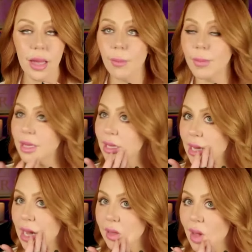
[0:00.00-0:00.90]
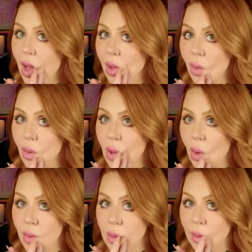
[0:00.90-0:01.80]
But did Nick's uncle go
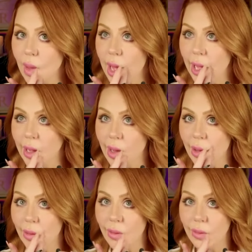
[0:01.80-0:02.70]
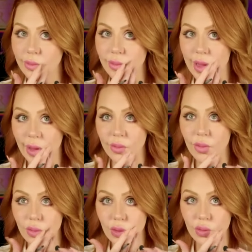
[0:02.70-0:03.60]
into like
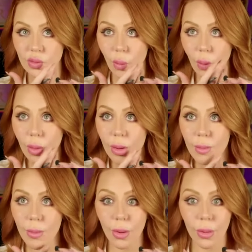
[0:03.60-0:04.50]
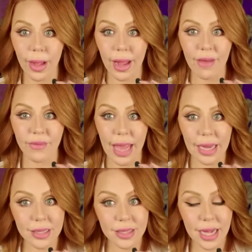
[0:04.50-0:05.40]
Desert Storm or like
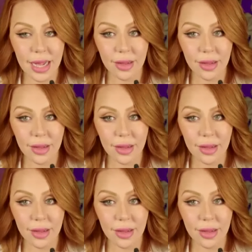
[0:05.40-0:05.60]
Afghanistan?